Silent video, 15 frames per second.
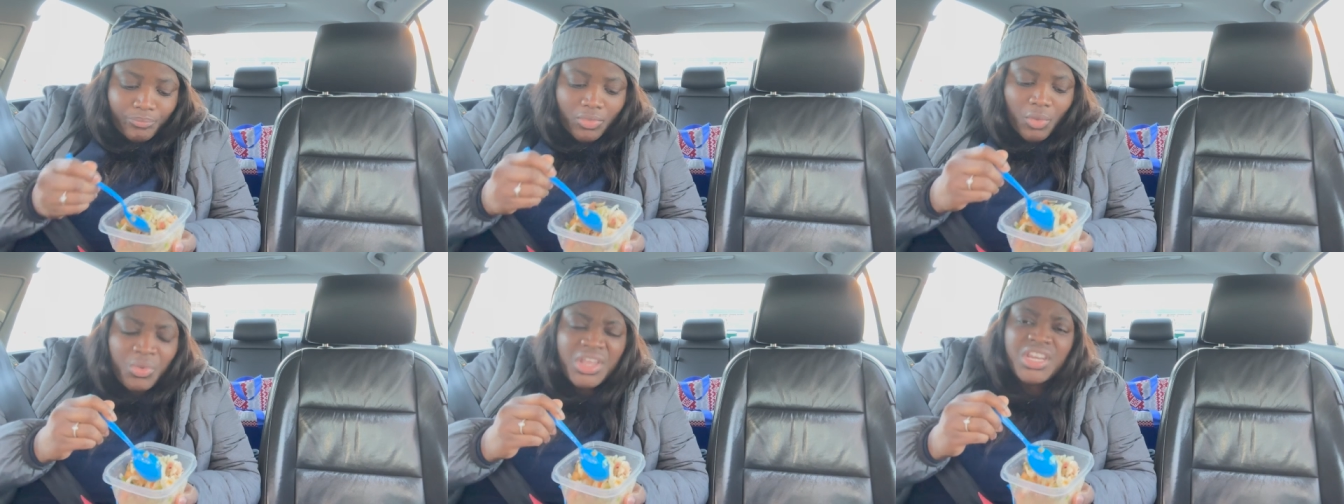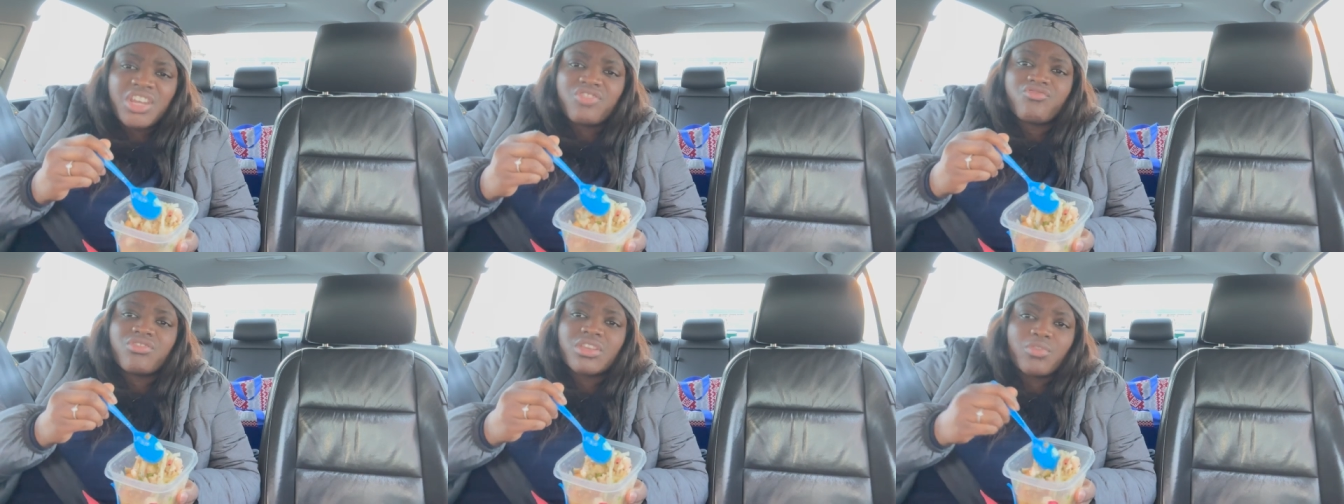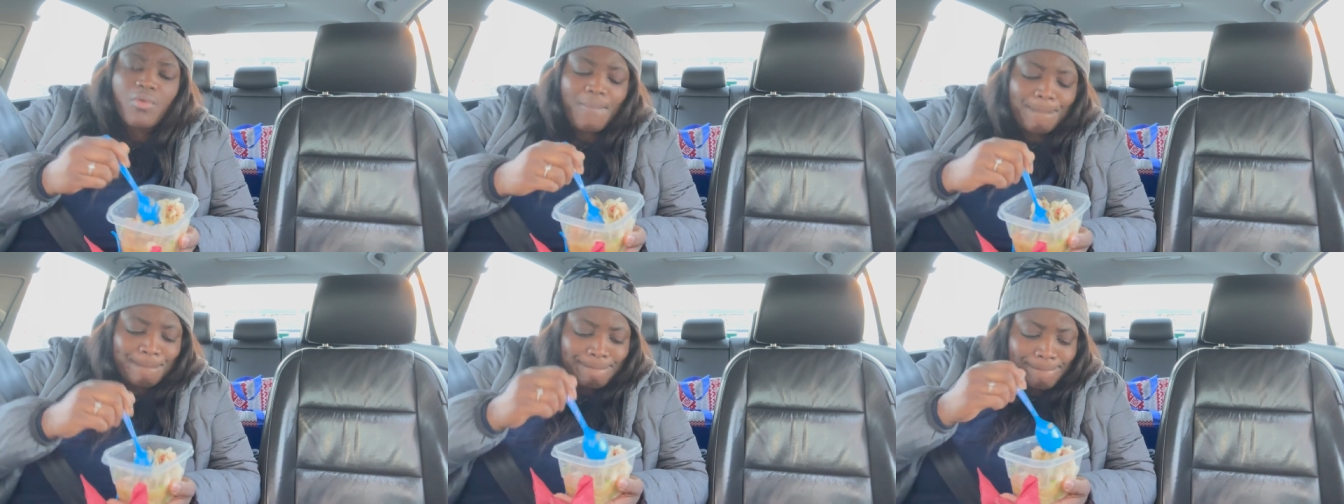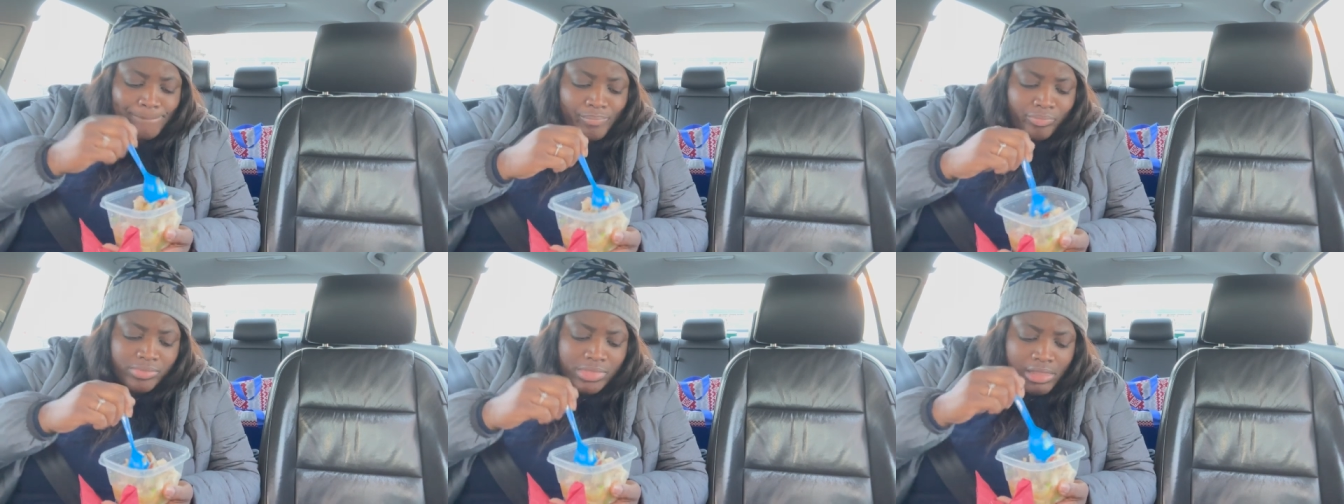We need to redo.
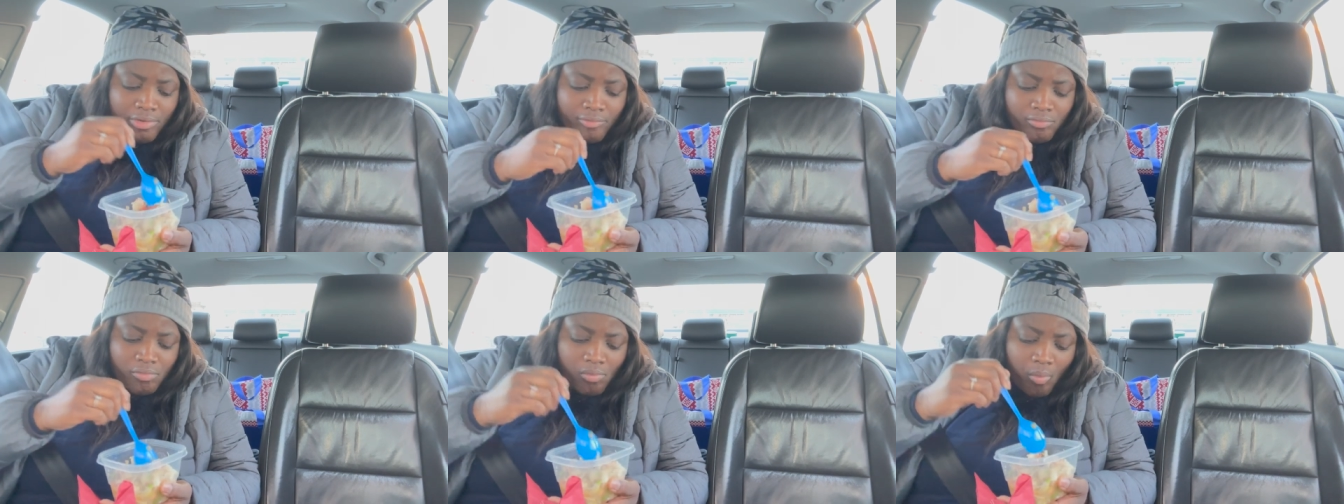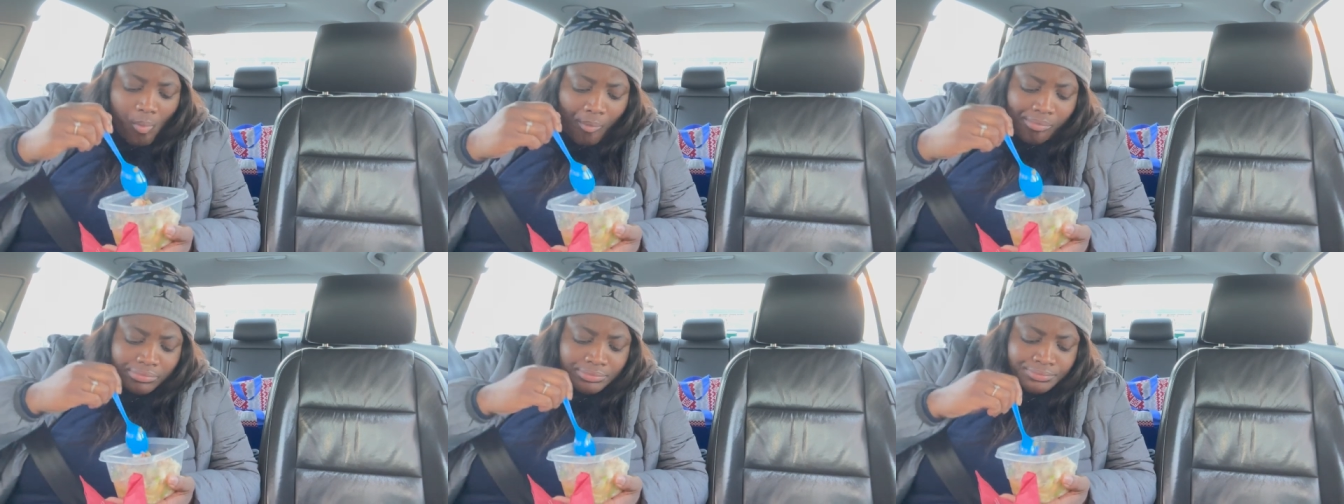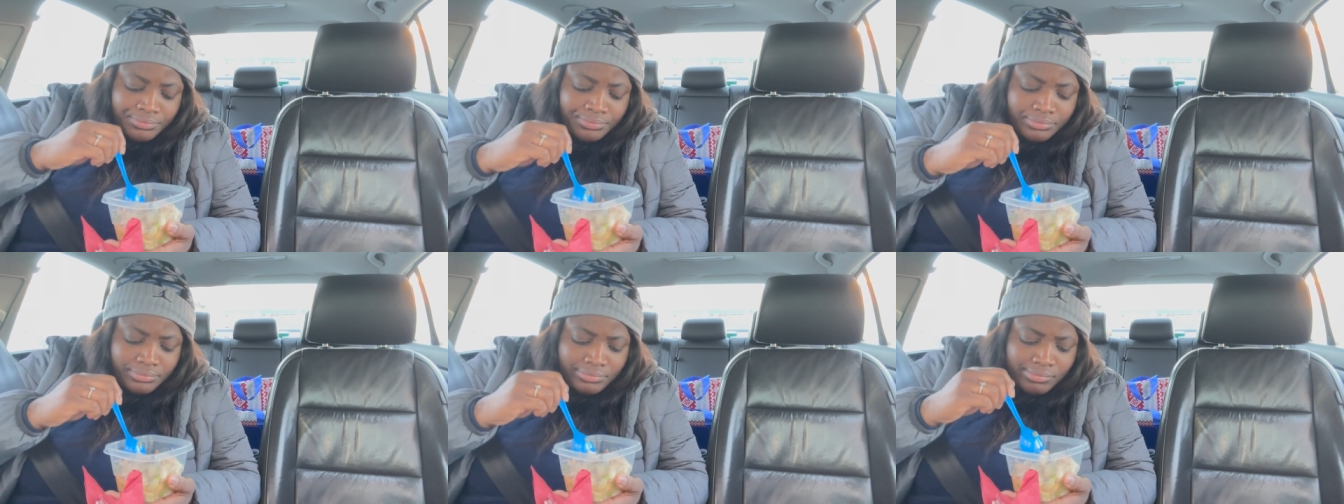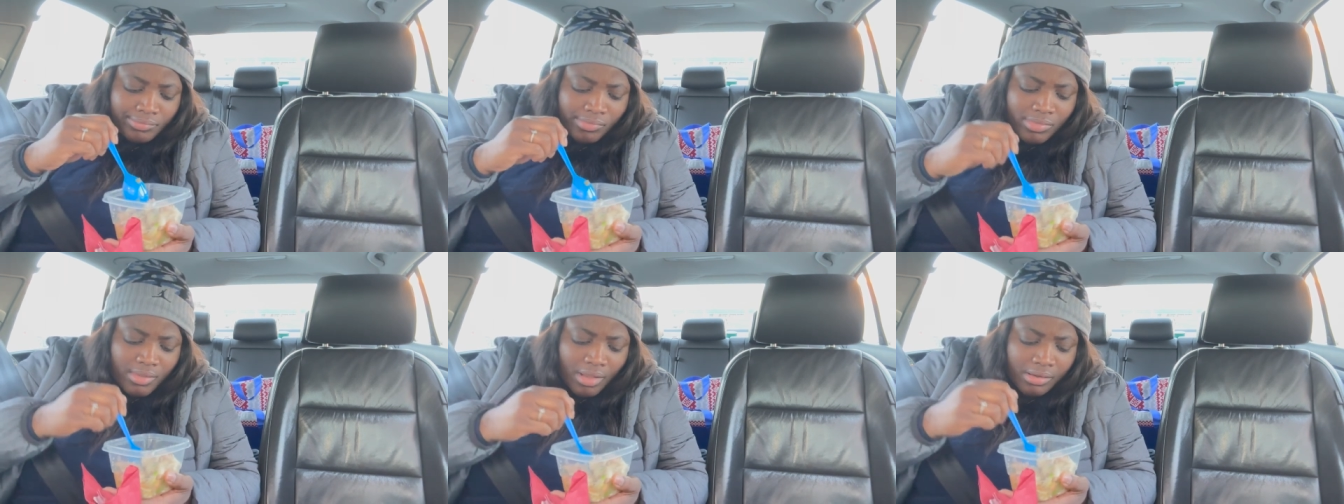
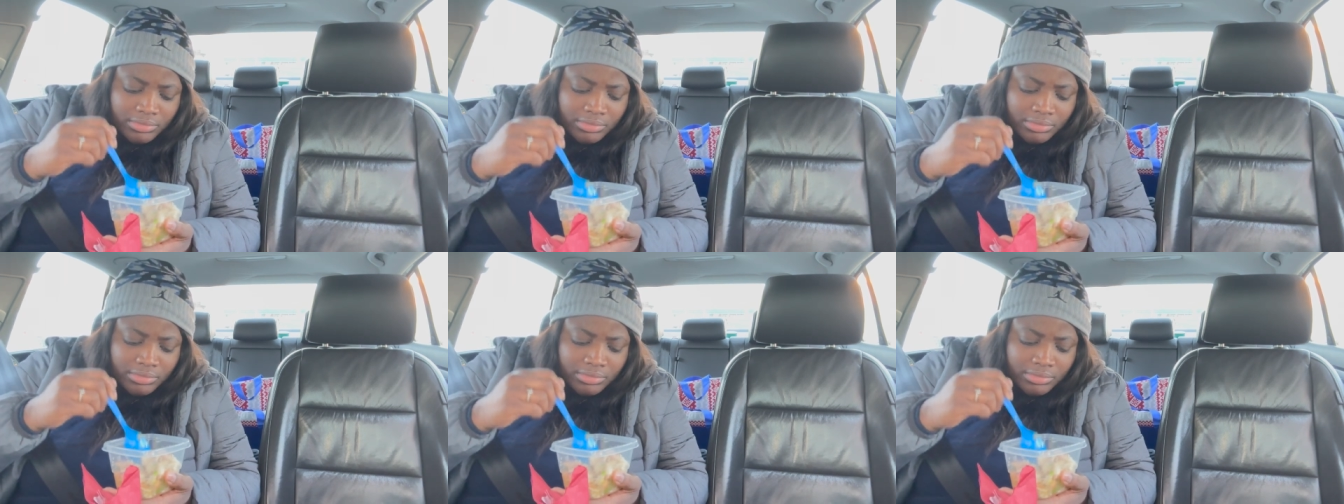Mmm.